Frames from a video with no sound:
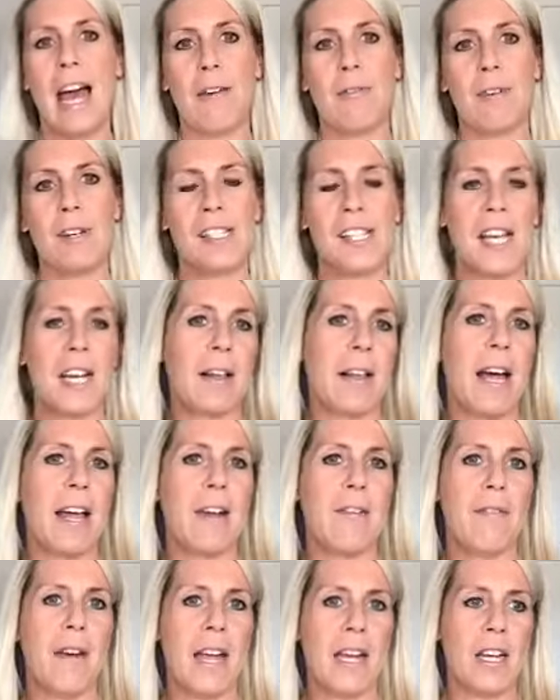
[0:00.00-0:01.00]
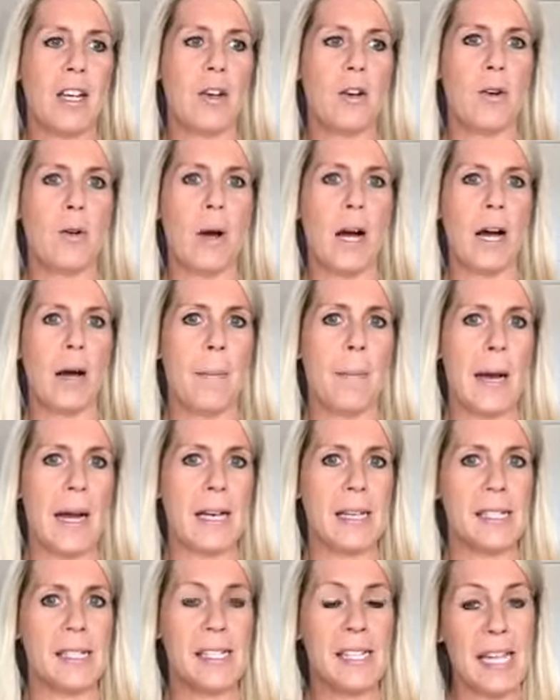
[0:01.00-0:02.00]
recital at a venue up
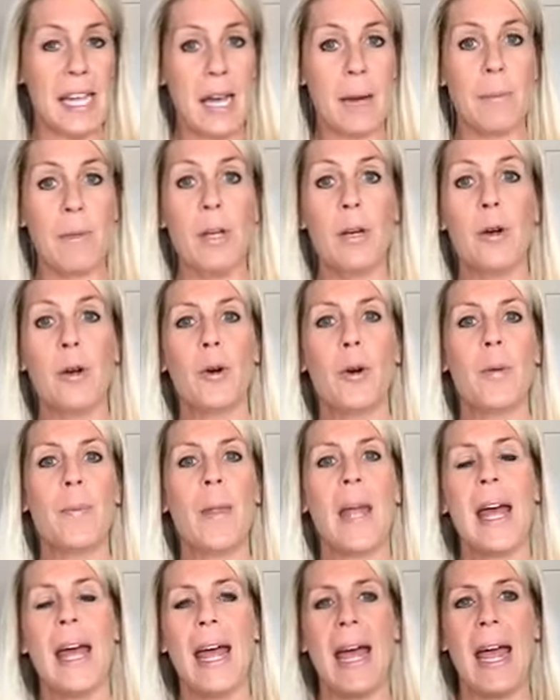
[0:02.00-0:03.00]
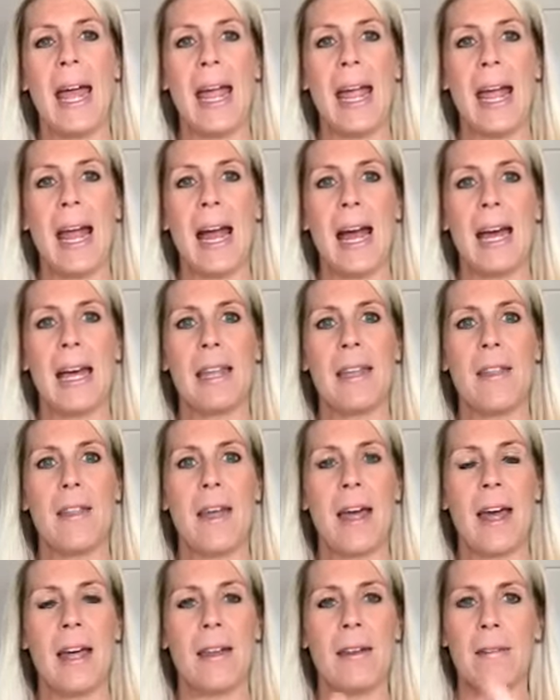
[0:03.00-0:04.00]
at CMU, and
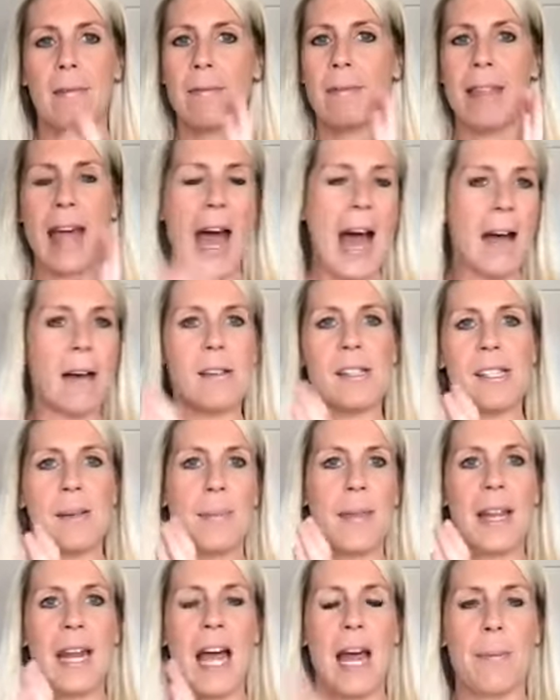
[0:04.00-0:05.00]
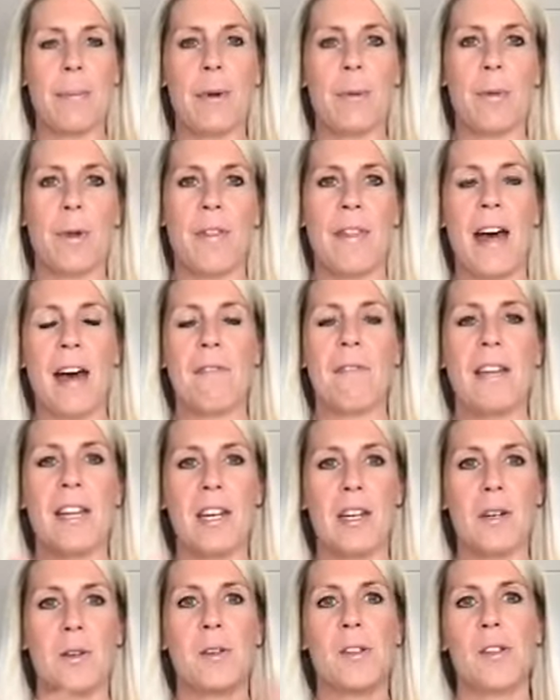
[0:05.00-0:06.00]
then that something happened with that
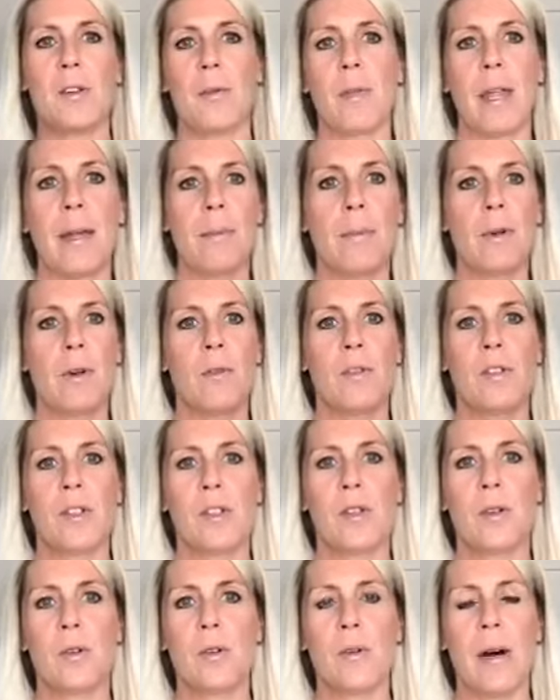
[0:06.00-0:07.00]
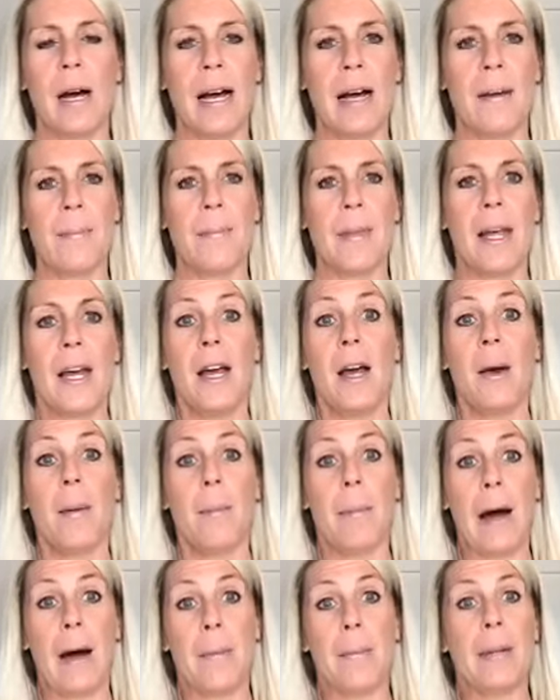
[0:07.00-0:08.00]
venue, so they moved to
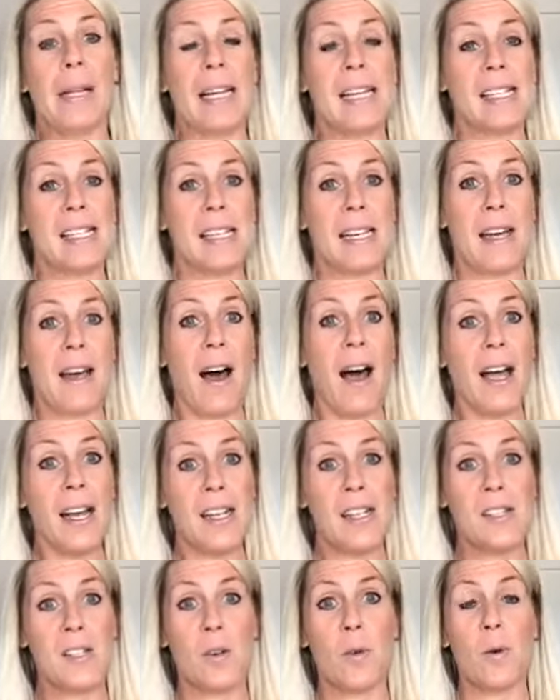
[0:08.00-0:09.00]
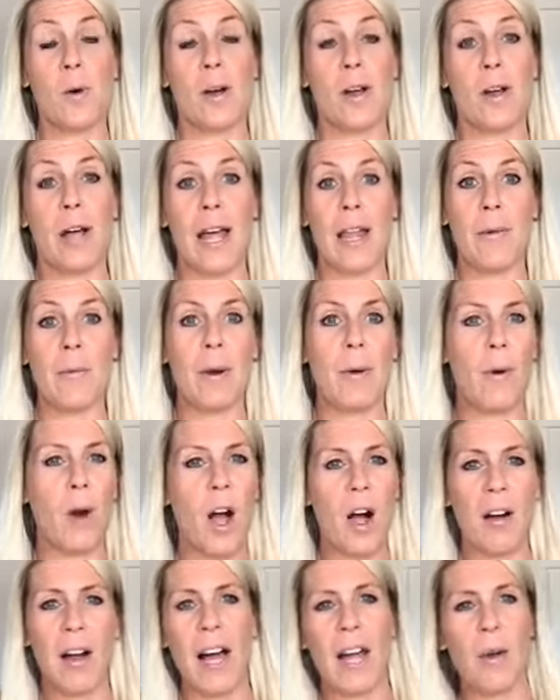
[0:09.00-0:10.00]
Mount Pleasant High School, and we were
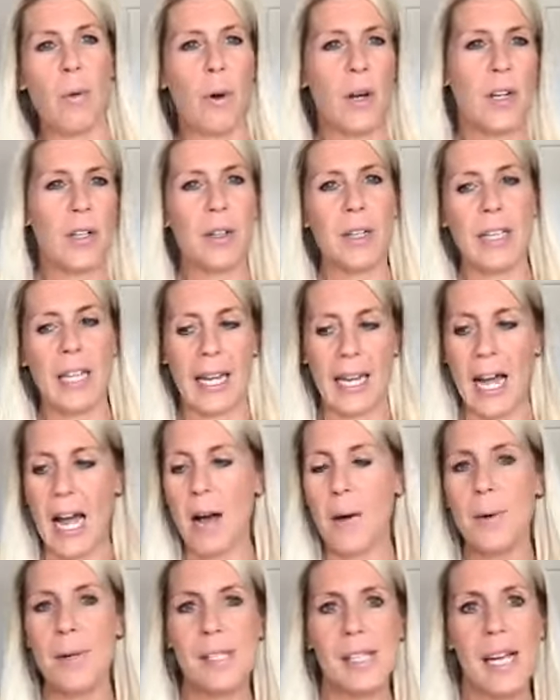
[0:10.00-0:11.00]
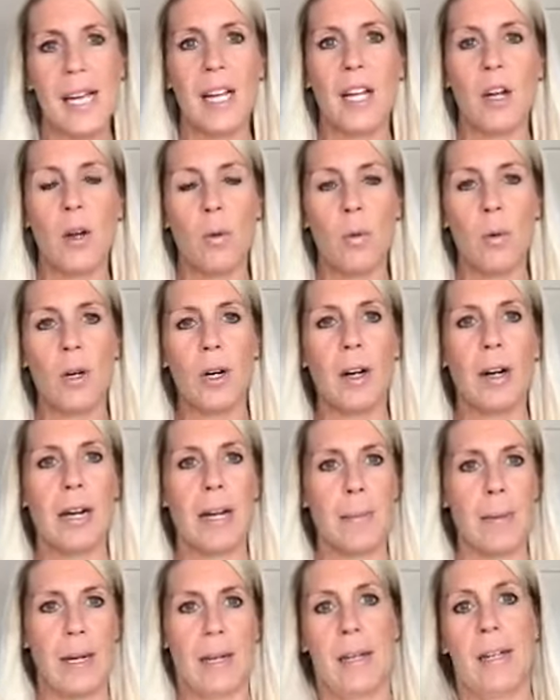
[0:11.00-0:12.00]
all kind of wondering, like, how is that gonna work?
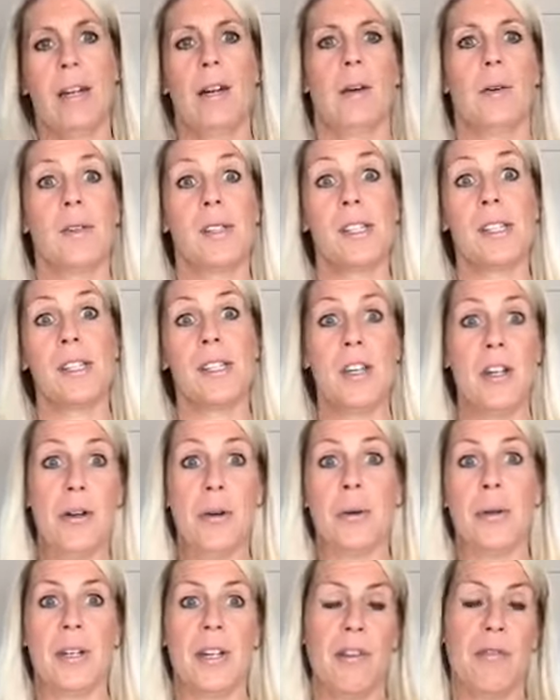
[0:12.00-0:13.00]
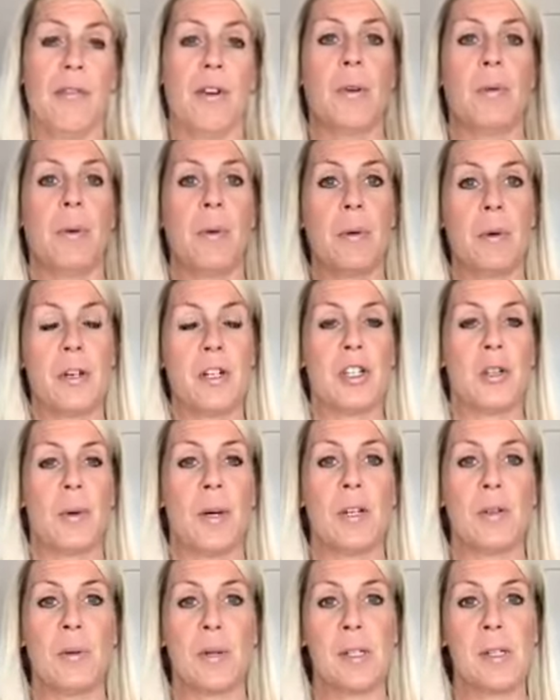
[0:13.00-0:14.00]
I mean, you know, it's just new and different. We weren't sure
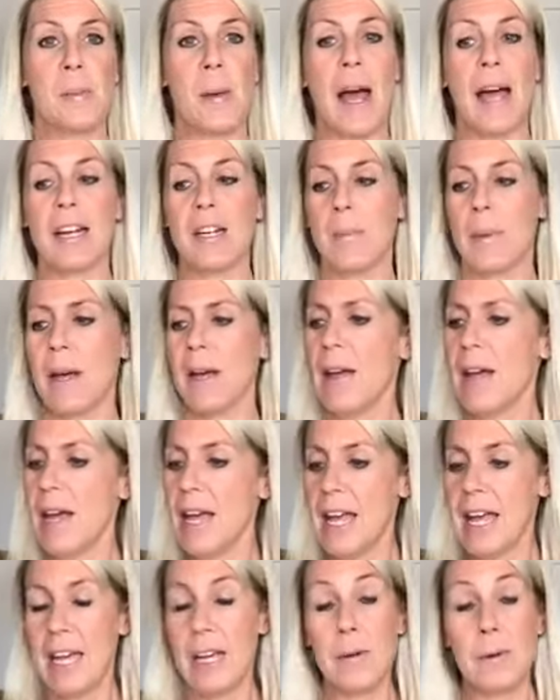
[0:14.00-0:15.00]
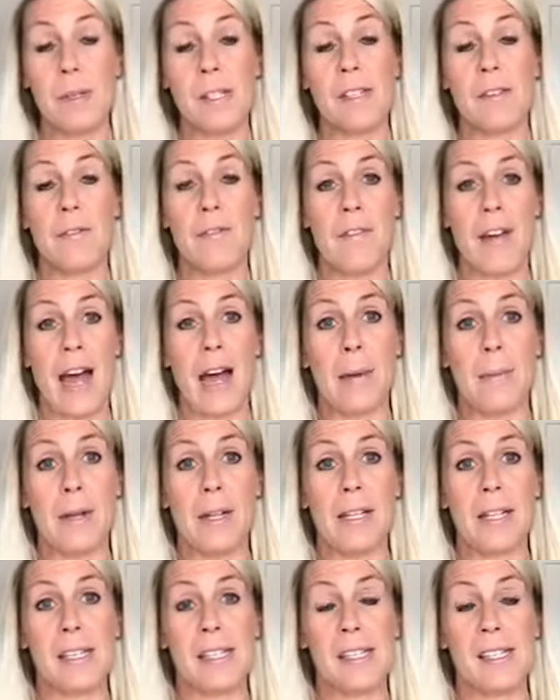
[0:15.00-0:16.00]
what to expect, but it was a
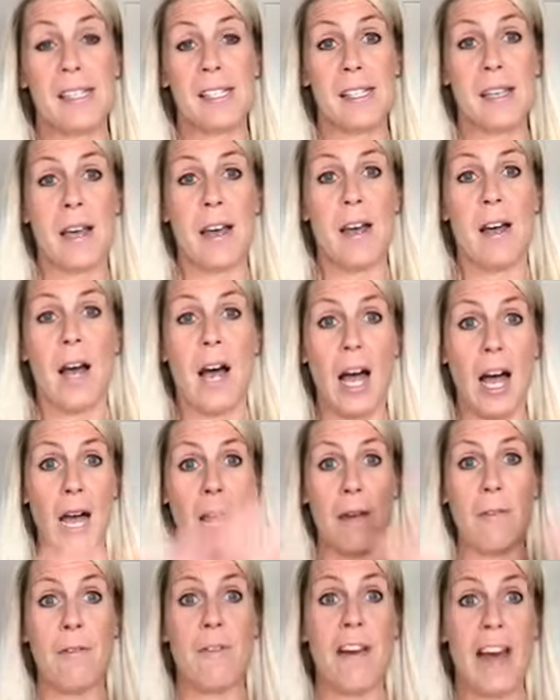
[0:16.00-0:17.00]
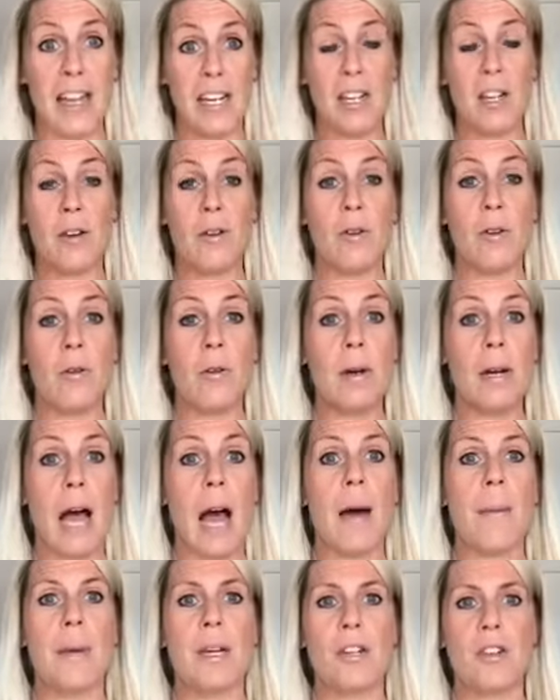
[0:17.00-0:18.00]
fabulous venue
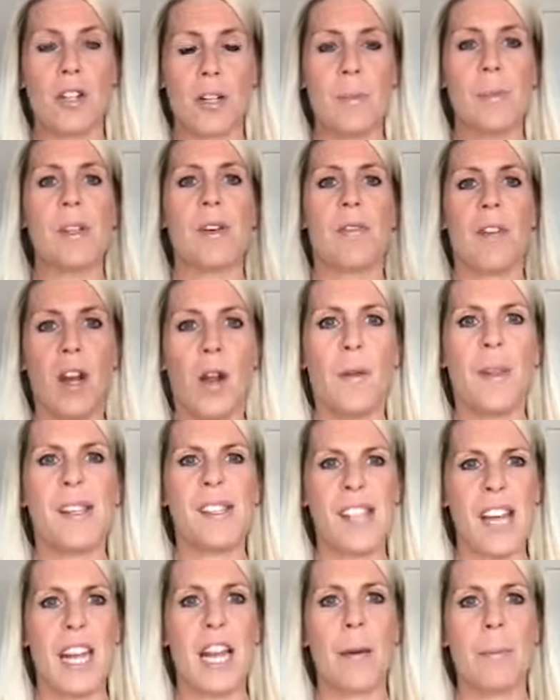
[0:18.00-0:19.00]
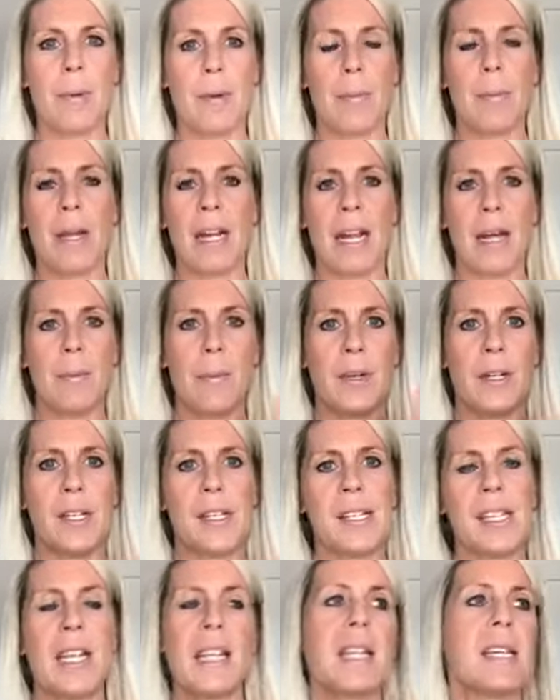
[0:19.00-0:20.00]
in terms of, you know, the setup and being able to
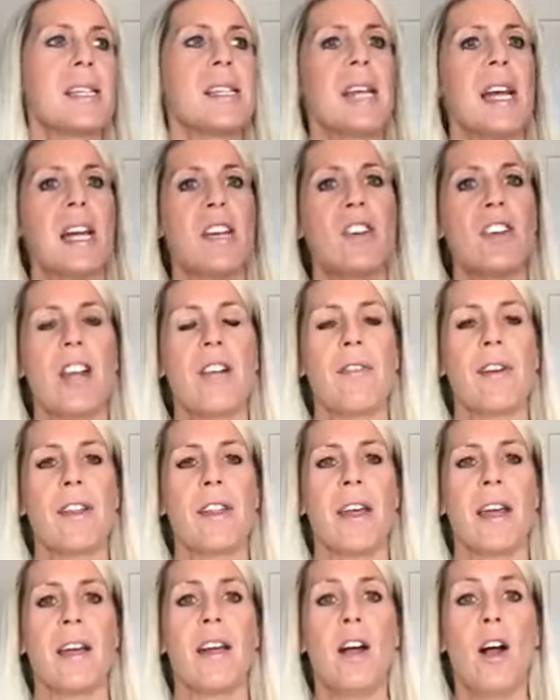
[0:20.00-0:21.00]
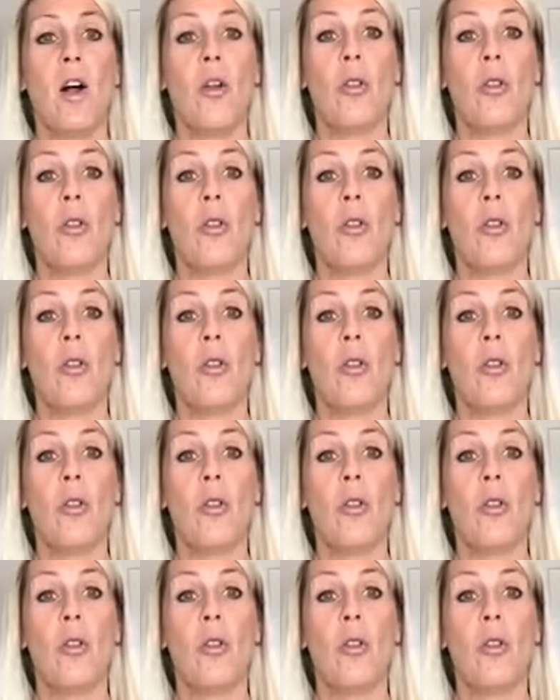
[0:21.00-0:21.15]
see the stage and everything.